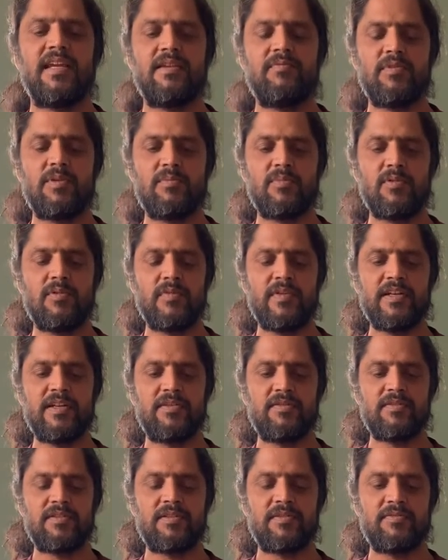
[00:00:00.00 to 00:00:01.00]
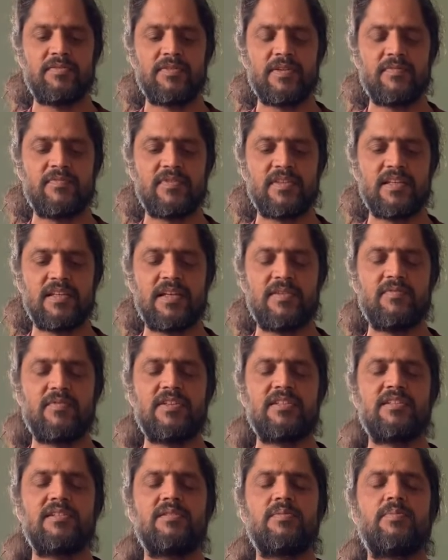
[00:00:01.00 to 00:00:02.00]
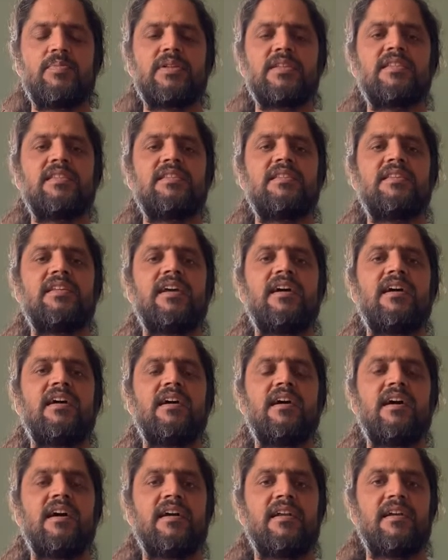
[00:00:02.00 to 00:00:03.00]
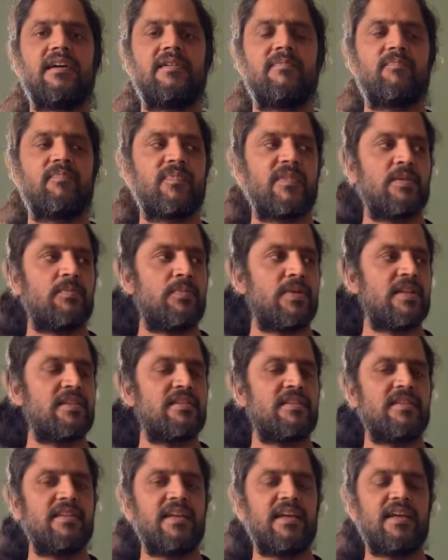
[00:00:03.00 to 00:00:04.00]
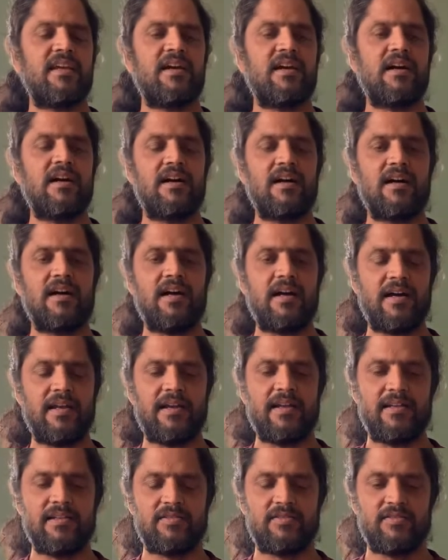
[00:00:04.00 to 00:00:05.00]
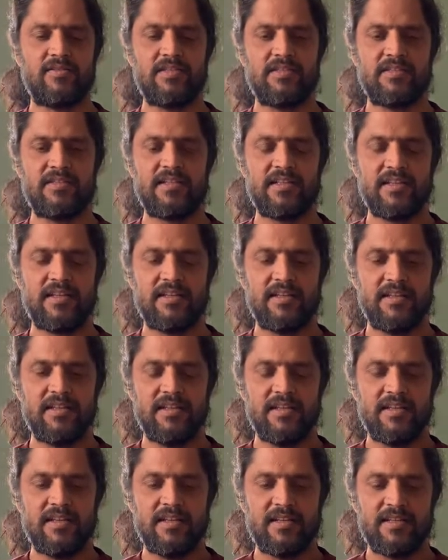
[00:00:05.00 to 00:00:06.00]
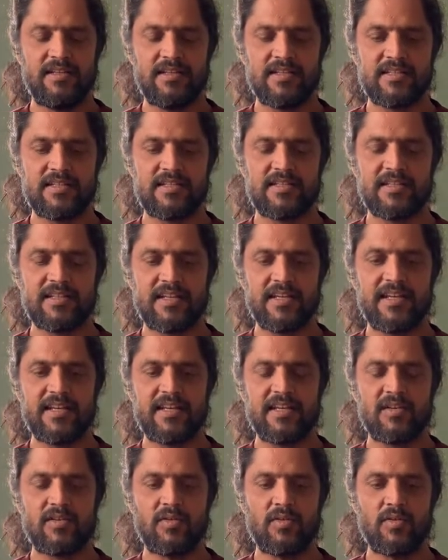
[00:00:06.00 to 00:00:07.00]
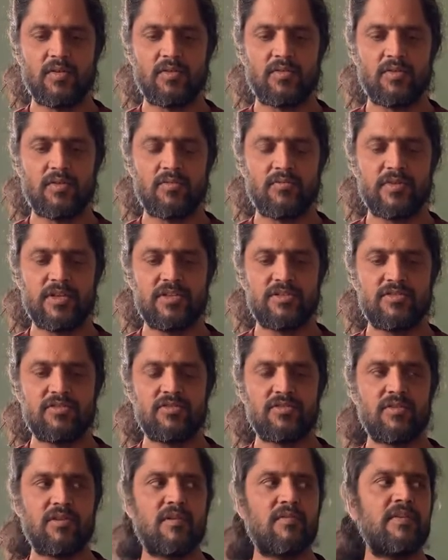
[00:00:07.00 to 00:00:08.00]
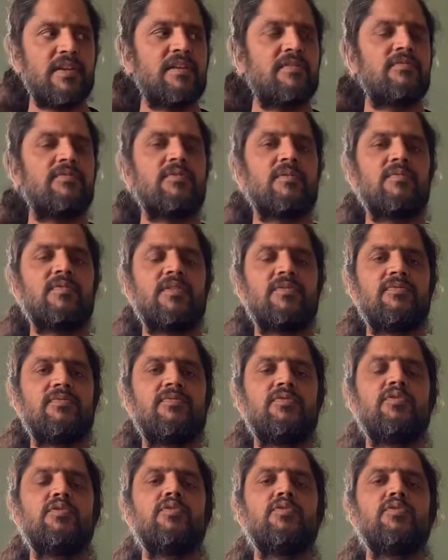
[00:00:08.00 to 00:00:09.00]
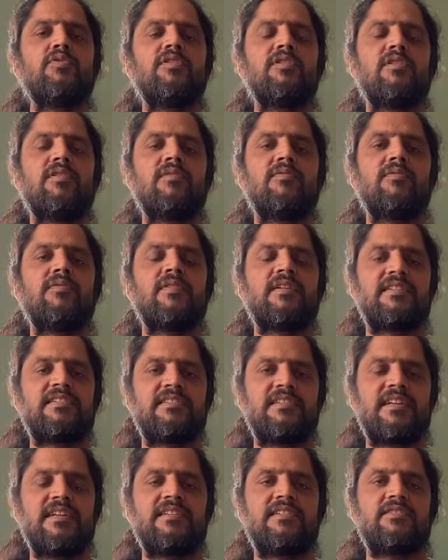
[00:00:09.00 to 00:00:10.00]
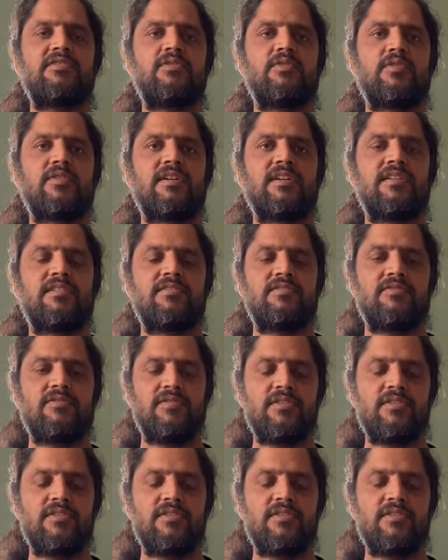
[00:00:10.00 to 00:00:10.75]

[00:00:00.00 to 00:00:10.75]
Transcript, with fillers: Then we move into the fifth limb which is pratyahara pratyahara. So it's the restrain or, or withdrawing from the food of our sense organs.